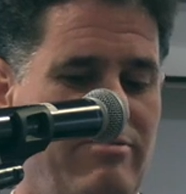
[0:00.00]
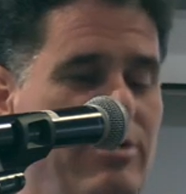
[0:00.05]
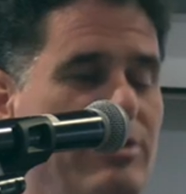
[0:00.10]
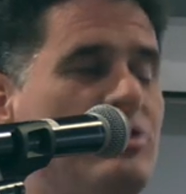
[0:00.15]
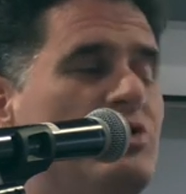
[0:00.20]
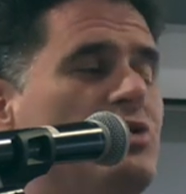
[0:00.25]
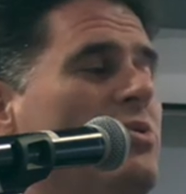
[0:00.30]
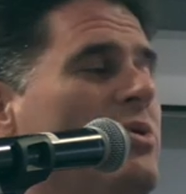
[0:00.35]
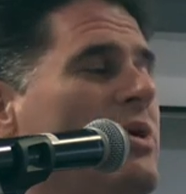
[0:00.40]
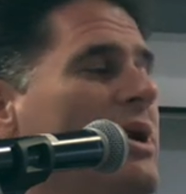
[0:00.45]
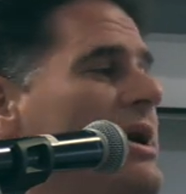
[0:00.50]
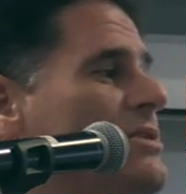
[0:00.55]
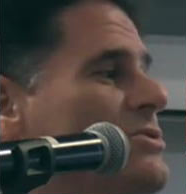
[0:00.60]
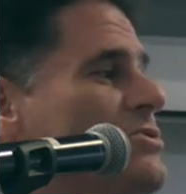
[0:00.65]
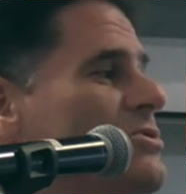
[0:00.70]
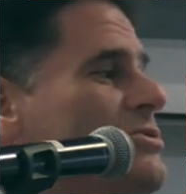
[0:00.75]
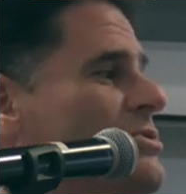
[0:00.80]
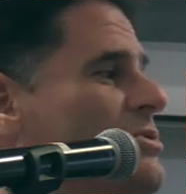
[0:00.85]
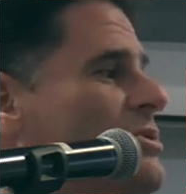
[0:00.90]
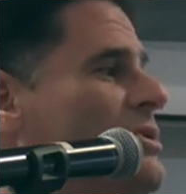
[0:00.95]
a very short
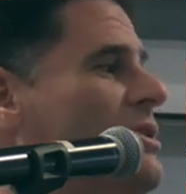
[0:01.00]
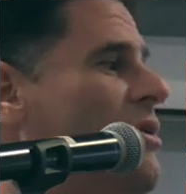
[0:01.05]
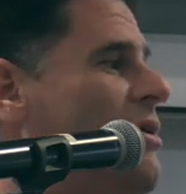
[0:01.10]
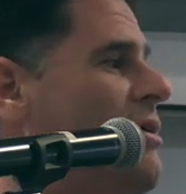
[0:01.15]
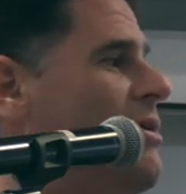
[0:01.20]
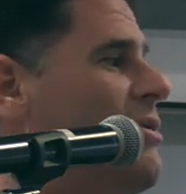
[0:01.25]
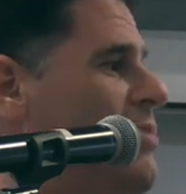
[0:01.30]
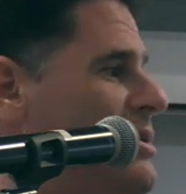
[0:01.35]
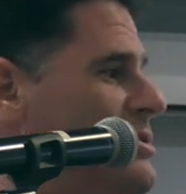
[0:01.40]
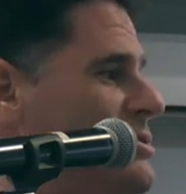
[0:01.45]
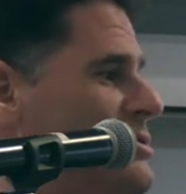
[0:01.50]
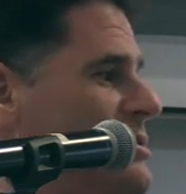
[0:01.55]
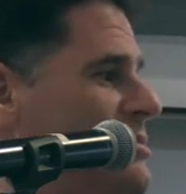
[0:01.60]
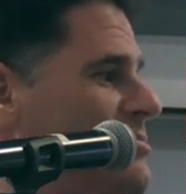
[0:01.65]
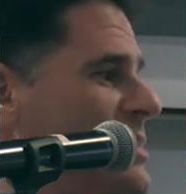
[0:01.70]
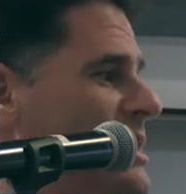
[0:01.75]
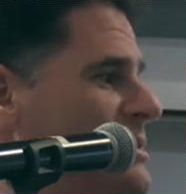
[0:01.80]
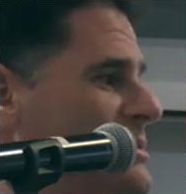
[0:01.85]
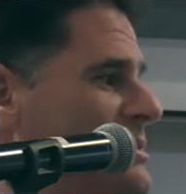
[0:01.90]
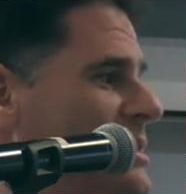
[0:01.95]
answer to a long question
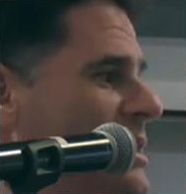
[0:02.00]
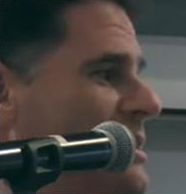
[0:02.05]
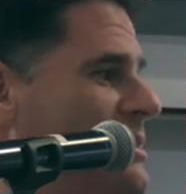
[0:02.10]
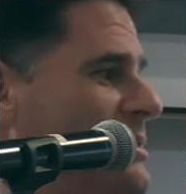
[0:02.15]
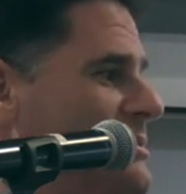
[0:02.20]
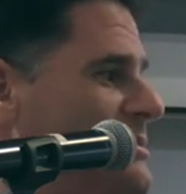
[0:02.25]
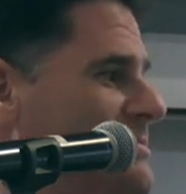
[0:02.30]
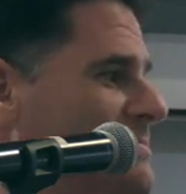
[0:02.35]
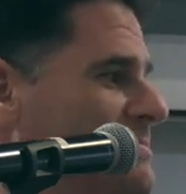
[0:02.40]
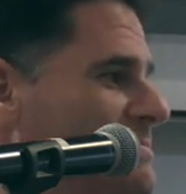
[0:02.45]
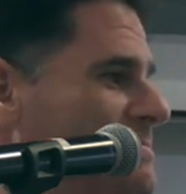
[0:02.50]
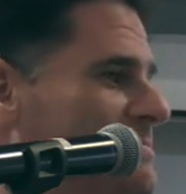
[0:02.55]
about Zion.